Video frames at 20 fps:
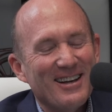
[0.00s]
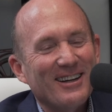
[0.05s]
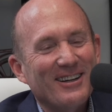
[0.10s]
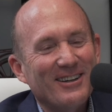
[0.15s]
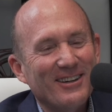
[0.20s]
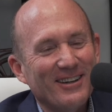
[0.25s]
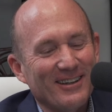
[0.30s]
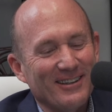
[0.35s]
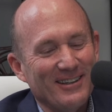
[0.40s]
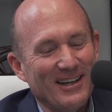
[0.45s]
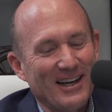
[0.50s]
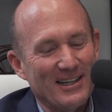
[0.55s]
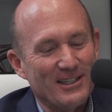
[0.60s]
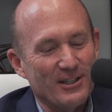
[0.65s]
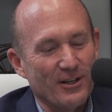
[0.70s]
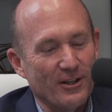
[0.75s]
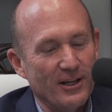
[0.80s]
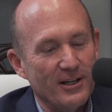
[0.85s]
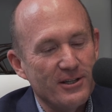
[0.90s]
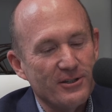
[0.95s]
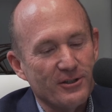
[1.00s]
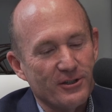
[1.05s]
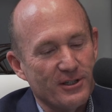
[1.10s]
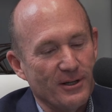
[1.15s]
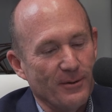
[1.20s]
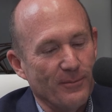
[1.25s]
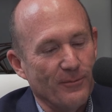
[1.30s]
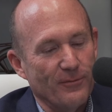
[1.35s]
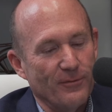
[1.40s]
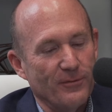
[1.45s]
Good. Yeah. So these are
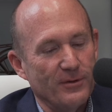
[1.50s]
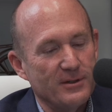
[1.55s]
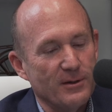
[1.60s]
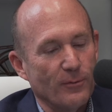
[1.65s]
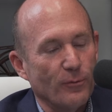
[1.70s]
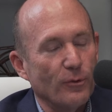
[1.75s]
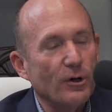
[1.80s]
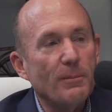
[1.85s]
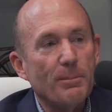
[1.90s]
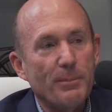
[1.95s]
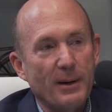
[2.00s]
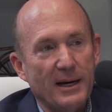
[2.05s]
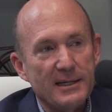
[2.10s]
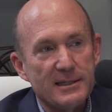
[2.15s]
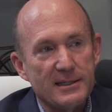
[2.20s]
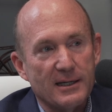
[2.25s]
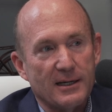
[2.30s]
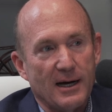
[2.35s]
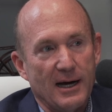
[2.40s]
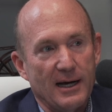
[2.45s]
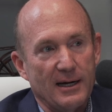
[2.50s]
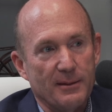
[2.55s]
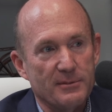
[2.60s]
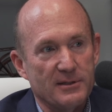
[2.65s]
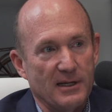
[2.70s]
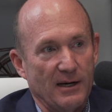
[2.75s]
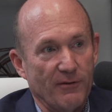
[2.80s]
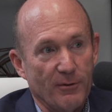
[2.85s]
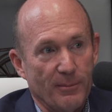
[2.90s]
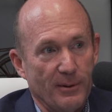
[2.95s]
some real basic items
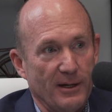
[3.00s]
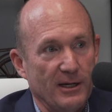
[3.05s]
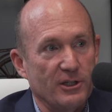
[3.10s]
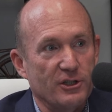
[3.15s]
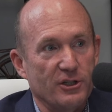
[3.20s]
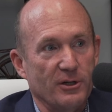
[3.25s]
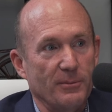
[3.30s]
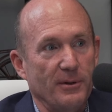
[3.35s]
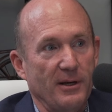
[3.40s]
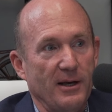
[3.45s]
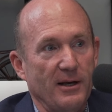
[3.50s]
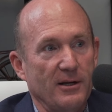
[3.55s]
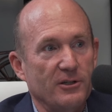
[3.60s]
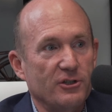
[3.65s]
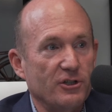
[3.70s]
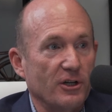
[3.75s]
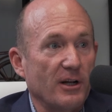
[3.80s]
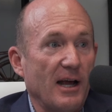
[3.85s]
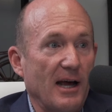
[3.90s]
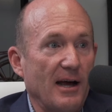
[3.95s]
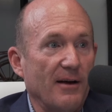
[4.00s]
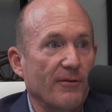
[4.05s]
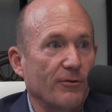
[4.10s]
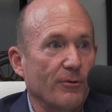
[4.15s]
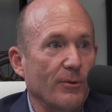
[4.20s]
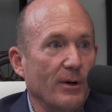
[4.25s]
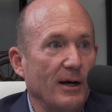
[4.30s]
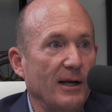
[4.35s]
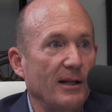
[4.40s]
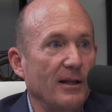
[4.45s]
that everybody should have,
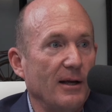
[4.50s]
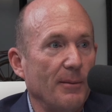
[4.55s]
right?